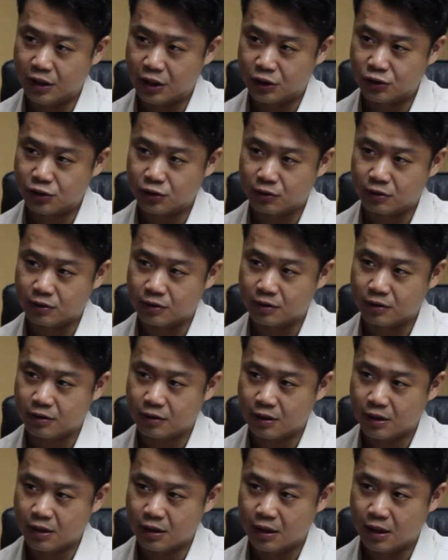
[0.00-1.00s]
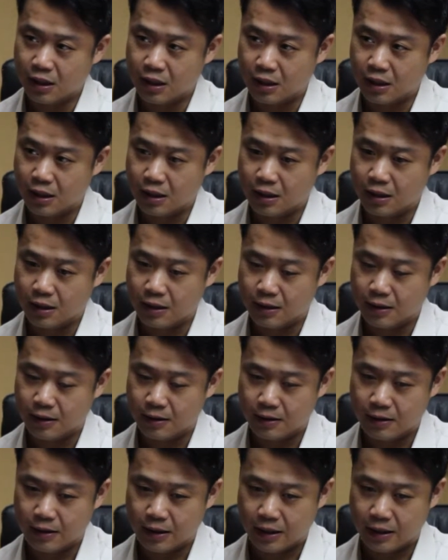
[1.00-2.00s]
nation.
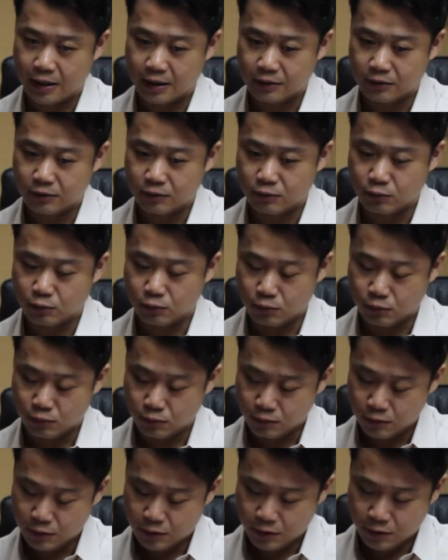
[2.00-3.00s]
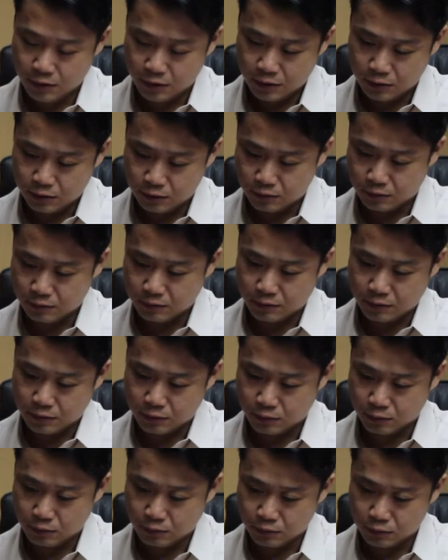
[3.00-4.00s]
And
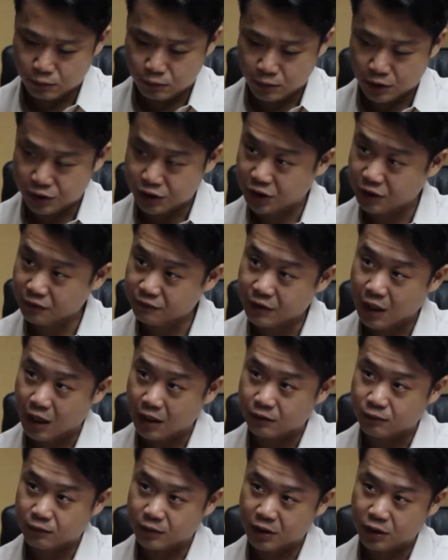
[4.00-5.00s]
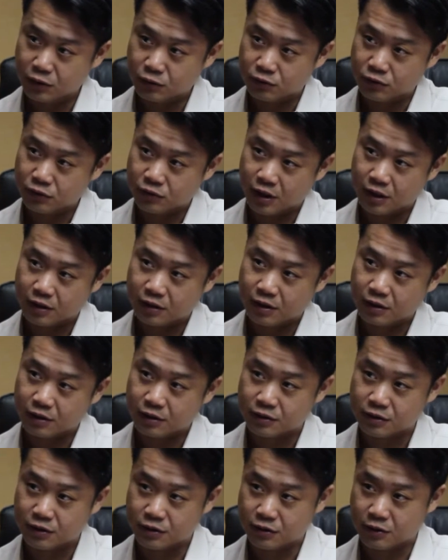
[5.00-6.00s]
to achieve that, we need to
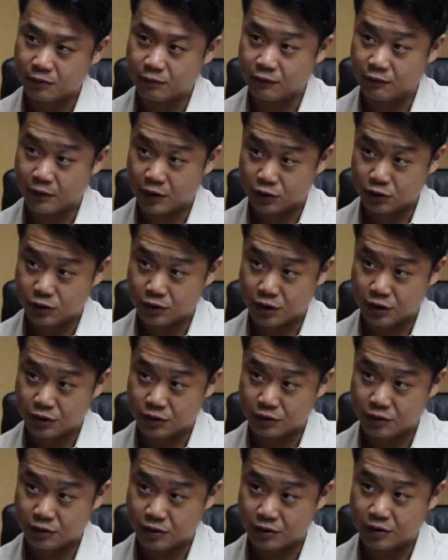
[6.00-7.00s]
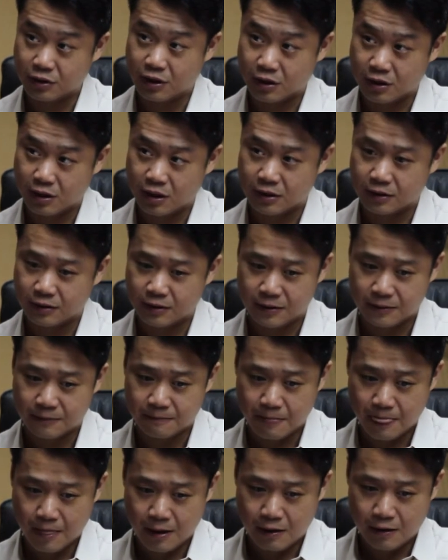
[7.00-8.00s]
strengthen the system of education here in our country.
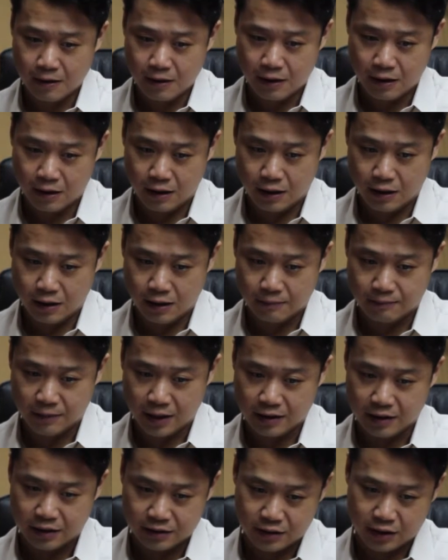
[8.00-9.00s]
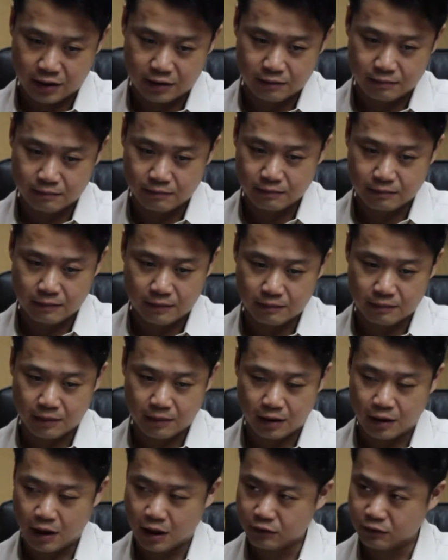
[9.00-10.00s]
Like I said,
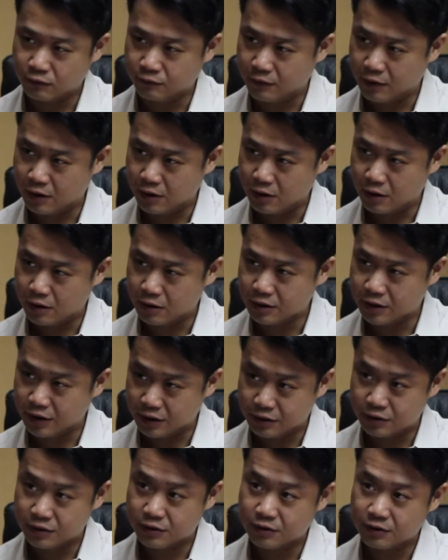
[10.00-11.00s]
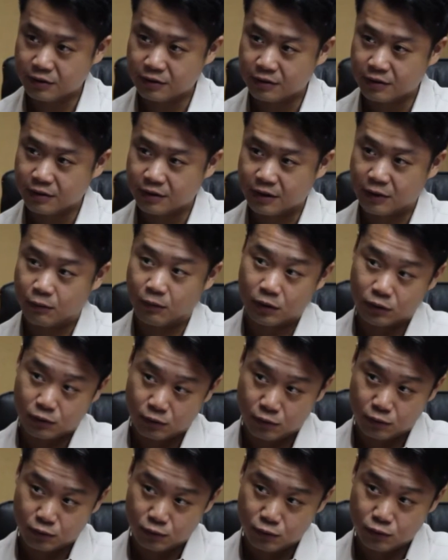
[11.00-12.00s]
a lot of our kids, they
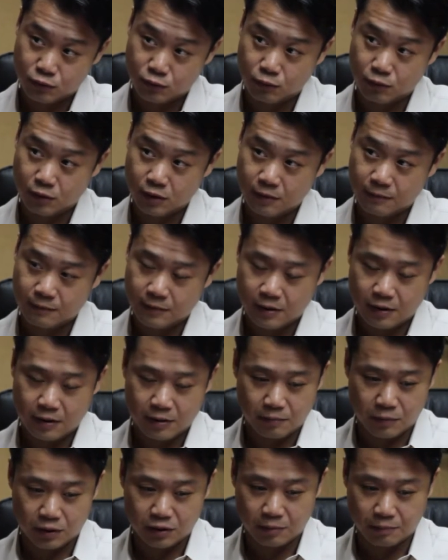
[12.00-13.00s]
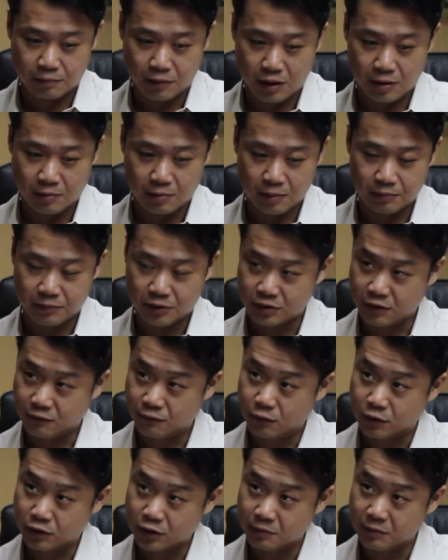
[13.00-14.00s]
want to go to school, but our problem is
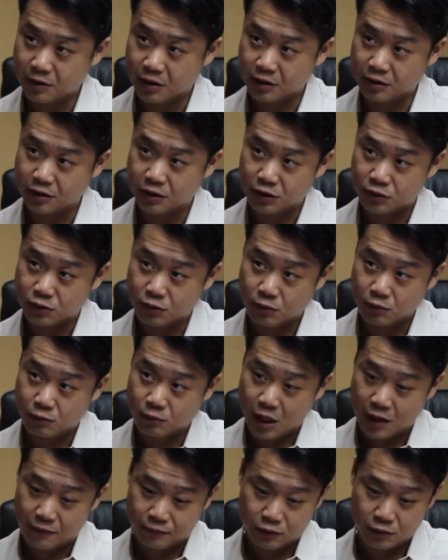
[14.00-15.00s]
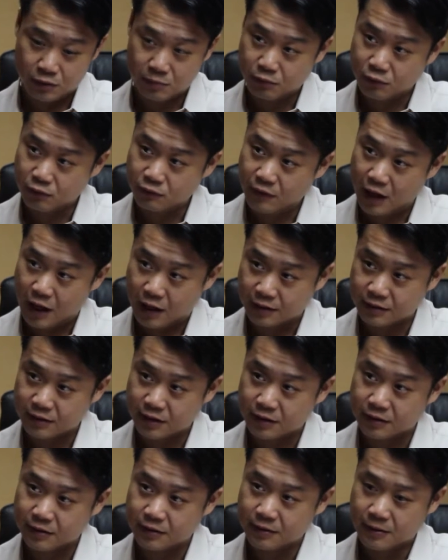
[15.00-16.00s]
affordability. So we have to improve
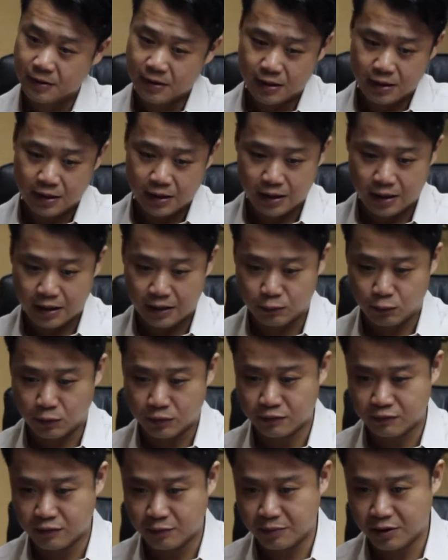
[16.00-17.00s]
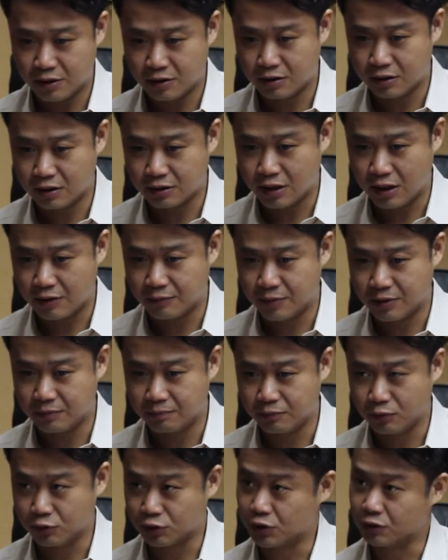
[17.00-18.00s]
access. And one of the bills that I've
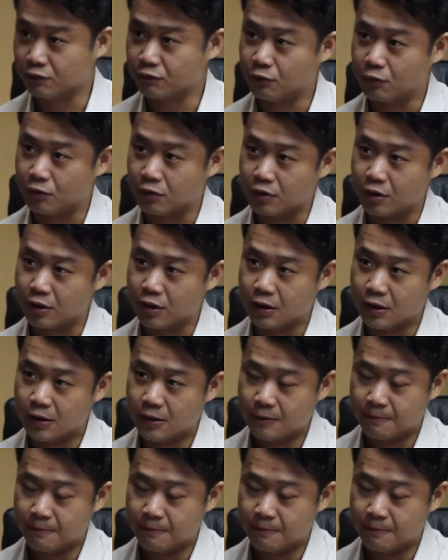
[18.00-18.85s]
been pushing for